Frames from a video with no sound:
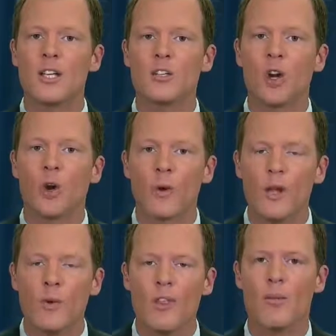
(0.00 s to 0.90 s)
uh,
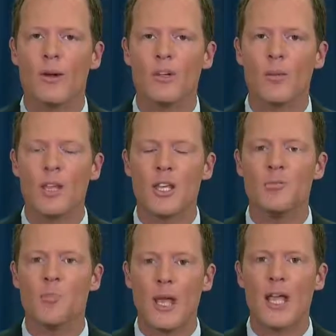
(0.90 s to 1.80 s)
disagree with him on some of
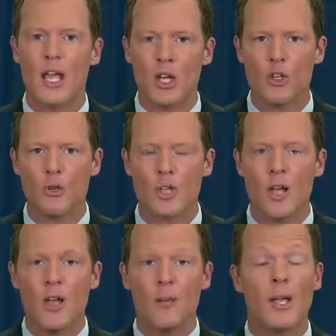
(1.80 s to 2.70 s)
these big issues,